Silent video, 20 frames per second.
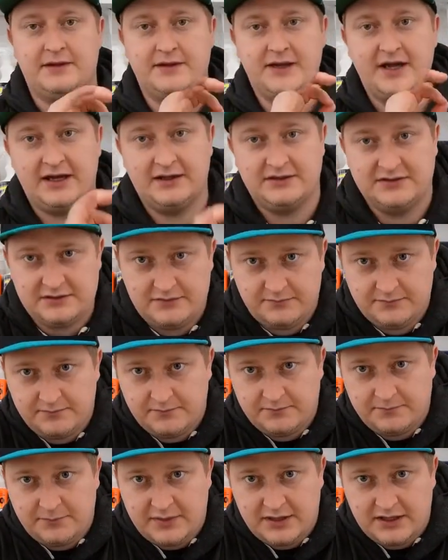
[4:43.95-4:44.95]
Guys,
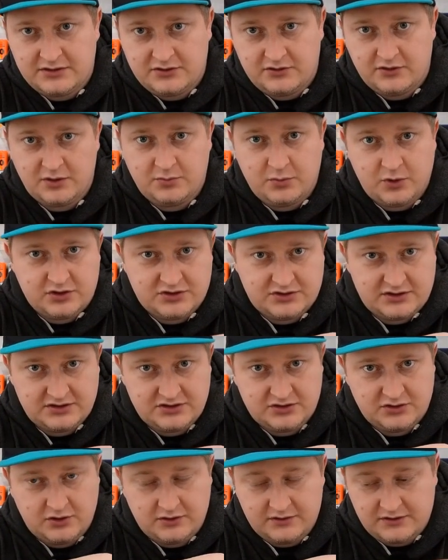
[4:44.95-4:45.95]
please do not wash
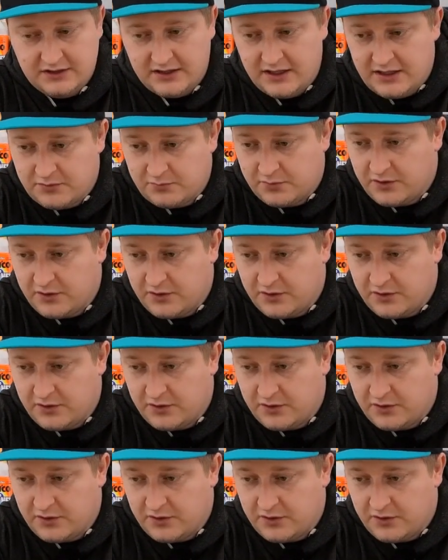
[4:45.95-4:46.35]
these cloths together